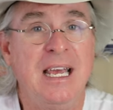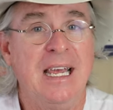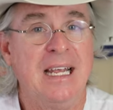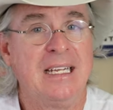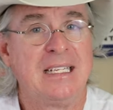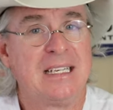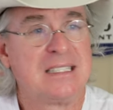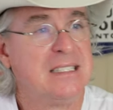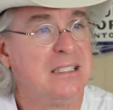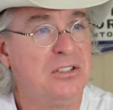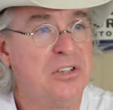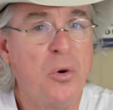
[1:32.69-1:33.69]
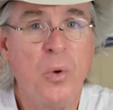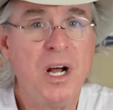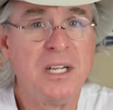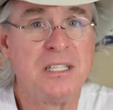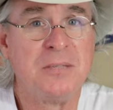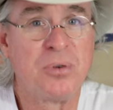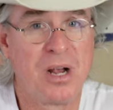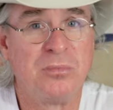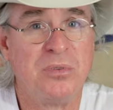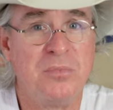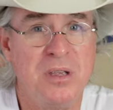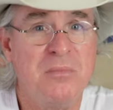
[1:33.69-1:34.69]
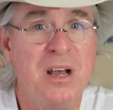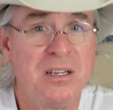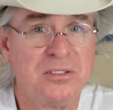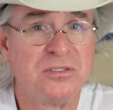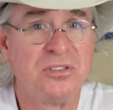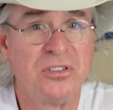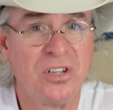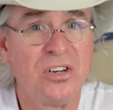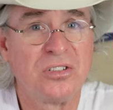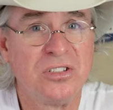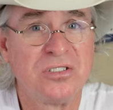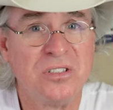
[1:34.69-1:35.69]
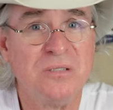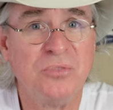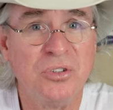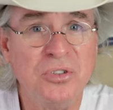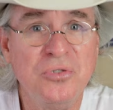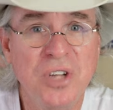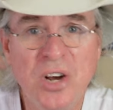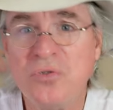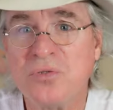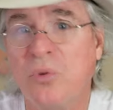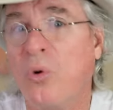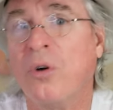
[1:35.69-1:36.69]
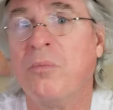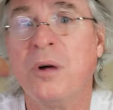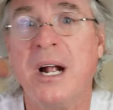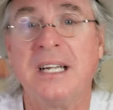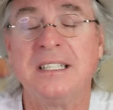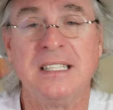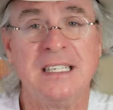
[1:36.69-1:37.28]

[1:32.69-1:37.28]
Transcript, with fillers: and I said, you know what, it'd probably be better to talk to someone who knows more about it.